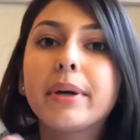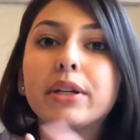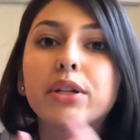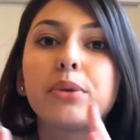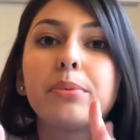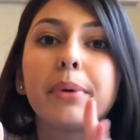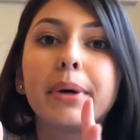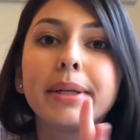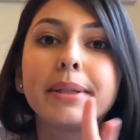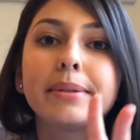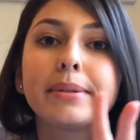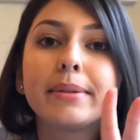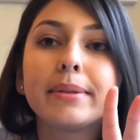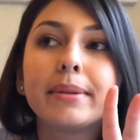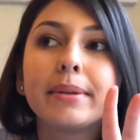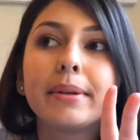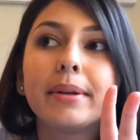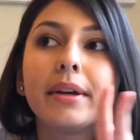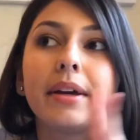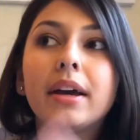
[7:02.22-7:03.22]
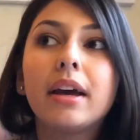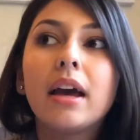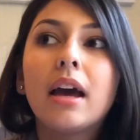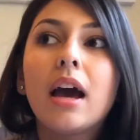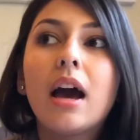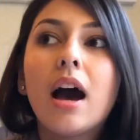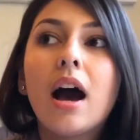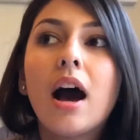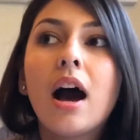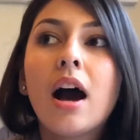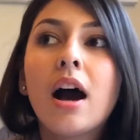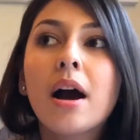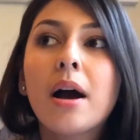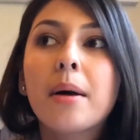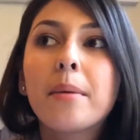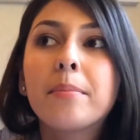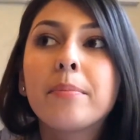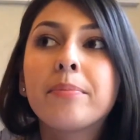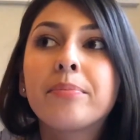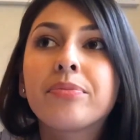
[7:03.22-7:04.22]
by 2 points.
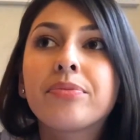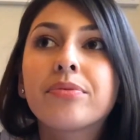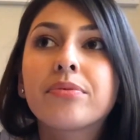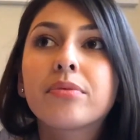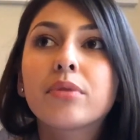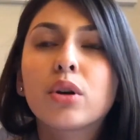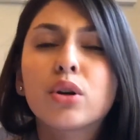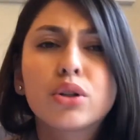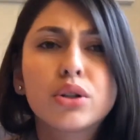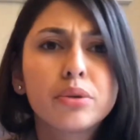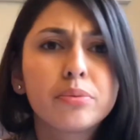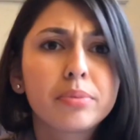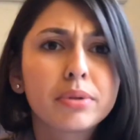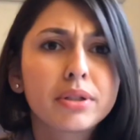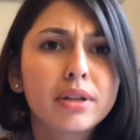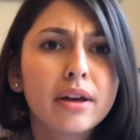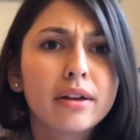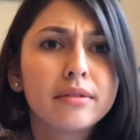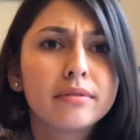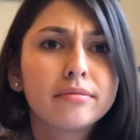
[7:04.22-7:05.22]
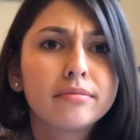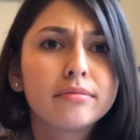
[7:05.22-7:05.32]
Or 2%.